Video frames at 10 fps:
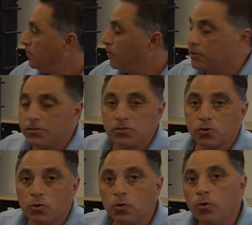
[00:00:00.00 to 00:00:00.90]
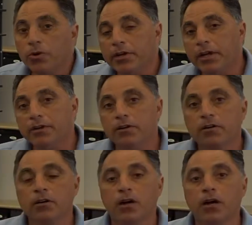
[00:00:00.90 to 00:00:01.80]
Verasys Zone Coordinator
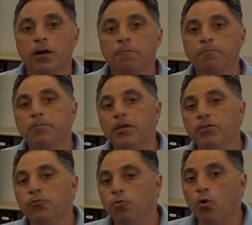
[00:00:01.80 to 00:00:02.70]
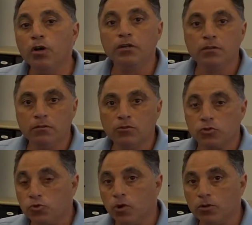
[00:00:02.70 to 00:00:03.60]
uh, is one
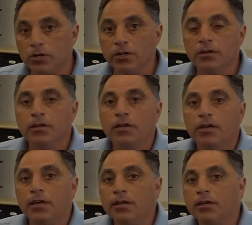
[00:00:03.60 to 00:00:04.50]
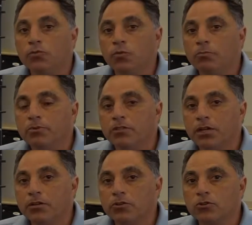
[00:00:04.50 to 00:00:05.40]
controller, and this one
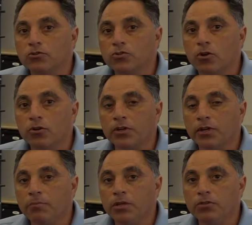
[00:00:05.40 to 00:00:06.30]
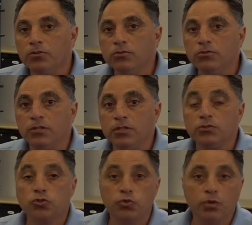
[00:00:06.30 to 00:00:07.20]
particular controller can be used in
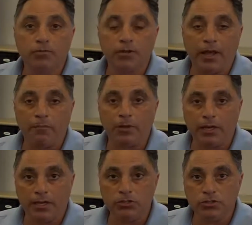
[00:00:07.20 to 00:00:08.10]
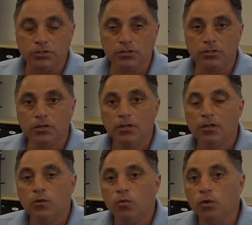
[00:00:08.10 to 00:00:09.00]
two different applications.
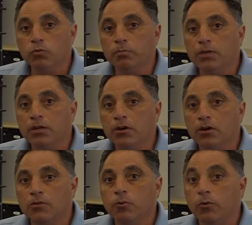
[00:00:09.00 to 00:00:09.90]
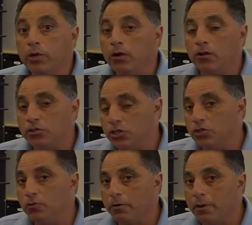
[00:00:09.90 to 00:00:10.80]
One would be our what we call a
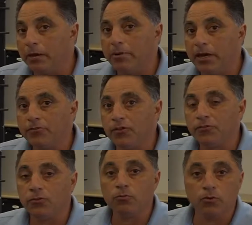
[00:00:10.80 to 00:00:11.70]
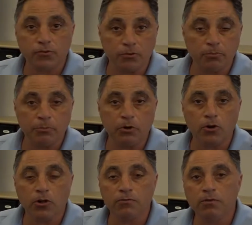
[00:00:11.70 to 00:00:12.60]
changeover bypass system, or some people
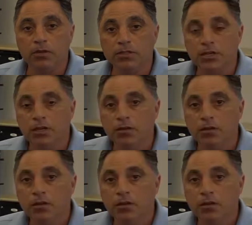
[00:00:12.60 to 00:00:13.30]
call it VVT,